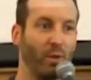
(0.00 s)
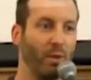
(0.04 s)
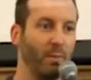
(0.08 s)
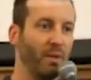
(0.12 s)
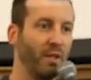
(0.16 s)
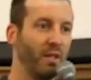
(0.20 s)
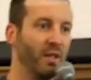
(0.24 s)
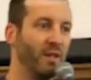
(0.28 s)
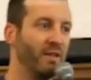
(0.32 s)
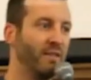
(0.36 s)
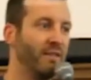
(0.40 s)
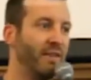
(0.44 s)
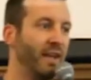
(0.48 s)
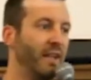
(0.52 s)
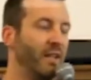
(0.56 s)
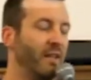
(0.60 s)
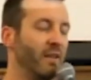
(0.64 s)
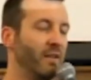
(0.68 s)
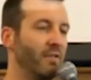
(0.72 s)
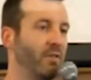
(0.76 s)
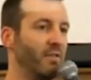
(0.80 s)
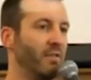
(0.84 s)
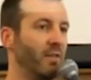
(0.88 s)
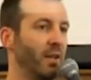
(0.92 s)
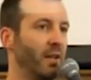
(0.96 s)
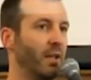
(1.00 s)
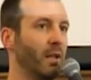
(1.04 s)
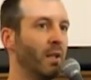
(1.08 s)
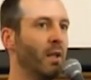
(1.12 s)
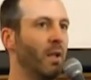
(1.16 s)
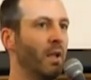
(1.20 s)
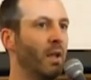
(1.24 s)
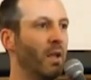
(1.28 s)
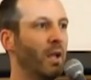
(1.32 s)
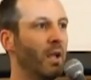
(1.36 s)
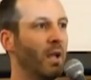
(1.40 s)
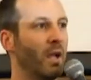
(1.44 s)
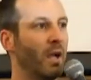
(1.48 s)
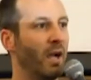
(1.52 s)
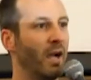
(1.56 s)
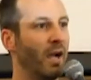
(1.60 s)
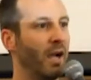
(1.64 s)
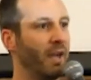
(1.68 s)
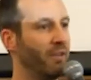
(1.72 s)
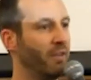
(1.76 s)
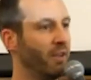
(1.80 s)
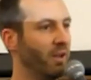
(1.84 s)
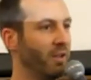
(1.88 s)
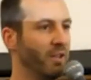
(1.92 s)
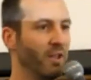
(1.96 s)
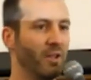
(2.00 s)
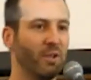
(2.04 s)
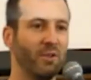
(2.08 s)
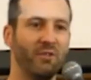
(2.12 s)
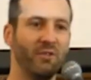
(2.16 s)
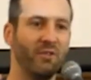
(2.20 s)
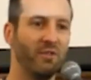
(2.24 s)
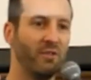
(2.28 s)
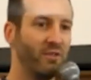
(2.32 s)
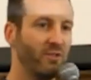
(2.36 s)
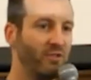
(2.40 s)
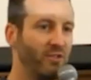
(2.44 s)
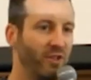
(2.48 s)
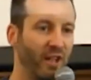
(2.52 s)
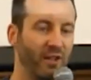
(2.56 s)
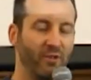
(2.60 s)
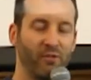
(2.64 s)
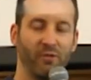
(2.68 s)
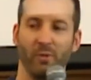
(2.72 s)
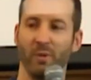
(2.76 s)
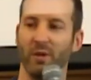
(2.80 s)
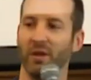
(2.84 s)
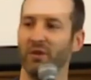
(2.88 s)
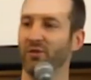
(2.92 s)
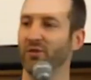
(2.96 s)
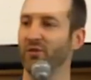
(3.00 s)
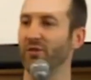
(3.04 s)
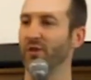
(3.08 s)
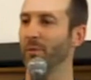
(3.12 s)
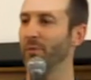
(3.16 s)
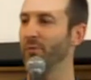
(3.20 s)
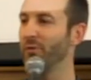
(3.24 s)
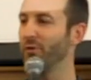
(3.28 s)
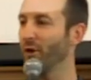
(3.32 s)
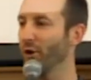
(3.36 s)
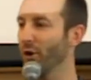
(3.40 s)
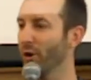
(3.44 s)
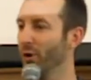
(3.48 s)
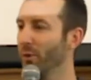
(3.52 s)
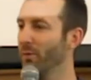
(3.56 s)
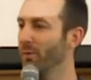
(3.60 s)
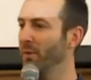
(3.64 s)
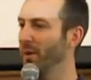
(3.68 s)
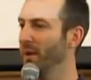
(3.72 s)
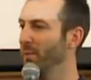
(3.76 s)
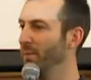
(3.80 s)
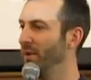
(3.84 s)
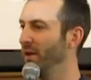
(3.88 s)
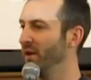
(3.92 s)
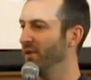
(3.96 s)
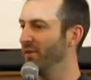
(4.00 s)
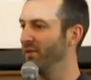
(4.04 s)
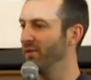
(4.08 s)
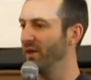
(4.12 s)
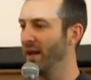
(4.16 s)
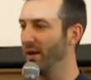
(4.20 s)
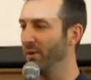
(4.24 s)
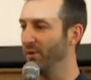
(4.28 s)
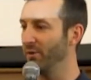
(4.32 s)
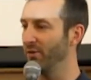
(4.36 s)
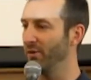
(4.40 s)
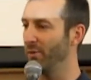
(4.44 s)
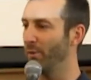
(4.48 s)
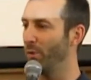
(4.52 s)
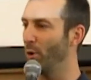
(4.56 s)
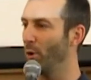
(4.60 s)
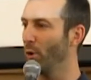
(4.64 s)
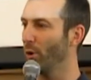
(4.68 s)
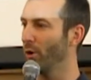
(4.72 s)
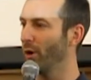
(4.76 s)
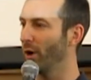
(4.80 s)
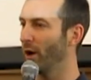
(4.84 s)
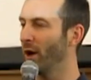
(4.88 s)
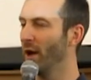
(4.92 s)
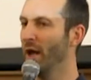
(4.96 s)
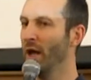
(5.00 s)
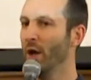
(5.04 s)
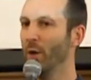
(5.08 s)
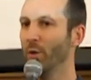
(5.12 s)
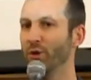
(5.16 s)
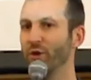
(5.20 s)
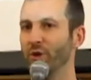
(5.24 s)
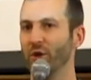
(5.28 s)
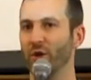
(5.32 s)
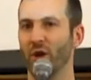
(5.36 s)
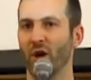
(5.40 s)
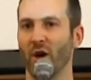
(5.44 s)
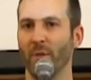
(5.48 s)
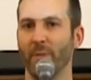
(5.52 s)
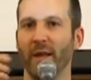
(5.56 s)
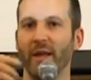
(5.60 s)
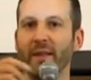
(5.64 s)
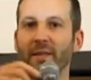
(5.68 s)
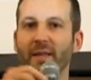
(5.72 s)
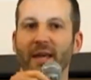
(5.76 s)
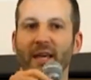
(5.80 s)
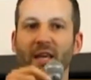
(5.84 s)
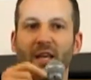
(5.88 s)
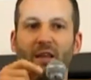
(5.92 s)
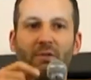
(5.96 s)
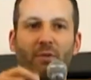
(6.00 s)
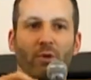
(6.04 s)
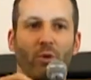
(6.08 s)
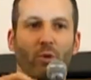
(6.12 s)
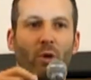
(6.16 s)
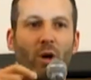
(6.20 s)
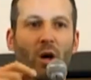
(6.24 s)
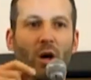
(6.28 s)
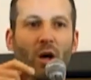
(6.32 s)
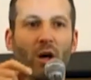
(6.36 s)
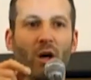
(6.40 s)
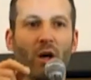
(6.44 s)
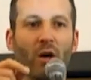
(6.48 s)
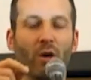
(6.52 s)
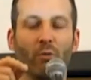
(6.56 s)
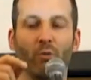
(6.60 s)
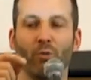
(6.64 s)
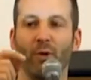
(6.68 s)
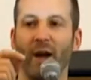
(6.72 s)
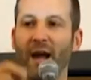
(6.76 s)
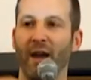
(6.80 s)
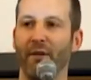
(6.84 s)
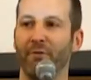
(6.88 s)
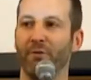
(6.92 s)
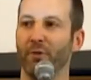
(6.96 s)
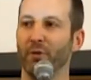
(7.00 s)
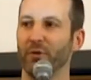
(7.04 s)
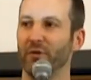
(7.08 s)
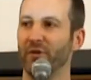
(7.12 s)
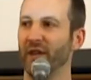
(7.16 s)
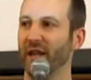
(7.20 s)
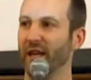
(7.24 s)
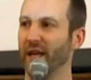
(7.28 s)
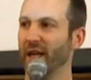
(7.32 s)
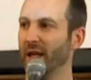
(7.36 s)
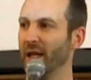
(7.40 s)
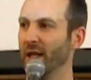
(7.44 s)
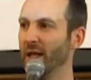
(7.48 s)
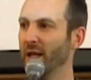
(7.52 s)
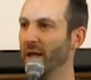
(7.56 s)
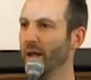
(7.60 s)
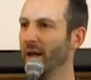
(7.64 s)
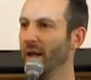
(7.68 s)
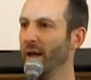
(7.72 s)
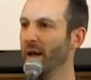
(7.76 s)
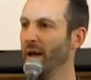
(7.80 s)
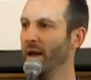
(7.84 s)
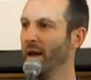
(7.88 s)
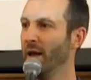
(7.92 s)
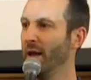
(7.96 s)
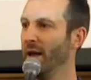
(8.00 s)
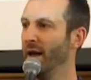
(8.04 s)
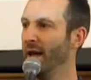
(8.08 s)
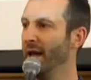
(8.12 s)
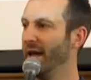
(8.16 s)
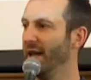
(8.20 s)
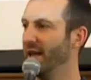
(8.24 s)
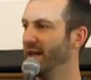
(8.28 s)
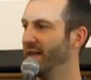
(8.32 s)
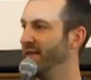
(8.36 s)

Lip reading: women in attendance, and I thought, you know, this is a chance for me to just observe and be a silent supporter. When you come in, they give you a raffle ticket, and